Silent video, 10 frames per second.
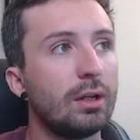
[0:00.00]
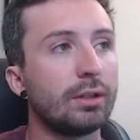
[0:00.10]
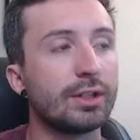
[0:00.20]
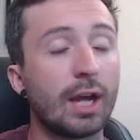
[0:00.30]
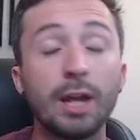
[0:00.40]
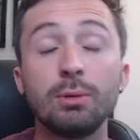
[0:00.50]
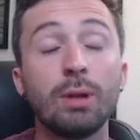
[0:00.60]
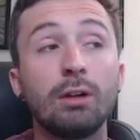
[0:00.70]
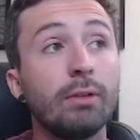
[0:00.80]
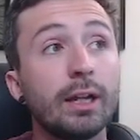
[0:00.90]
because I do
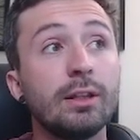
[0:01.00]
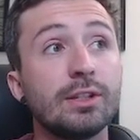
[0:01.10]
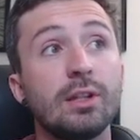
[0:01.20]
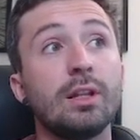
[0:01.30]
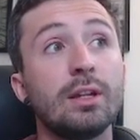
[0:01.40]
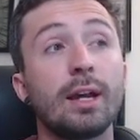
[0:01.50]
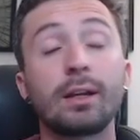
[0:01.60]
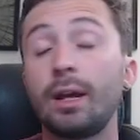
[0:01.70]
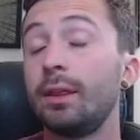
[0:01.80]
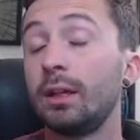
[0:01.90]
not like these in the deck,
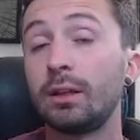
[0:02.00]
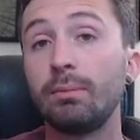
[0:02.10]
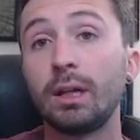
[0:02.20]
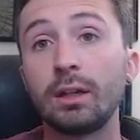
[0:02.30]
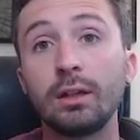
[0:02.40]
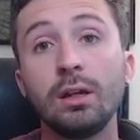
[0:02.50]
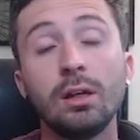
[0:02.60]
I think they make it